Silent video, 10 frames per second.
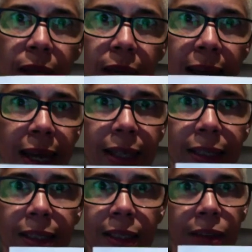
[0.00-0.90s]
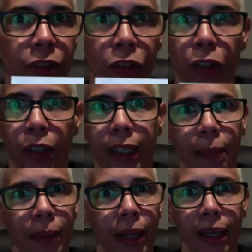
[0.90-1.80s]
and you're looking
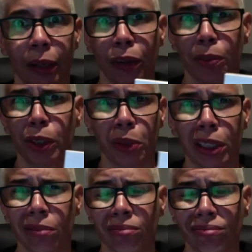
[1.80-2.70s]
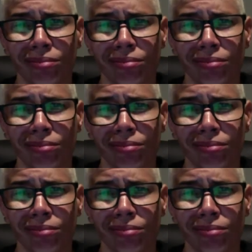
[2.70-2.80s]
at paying anywhere between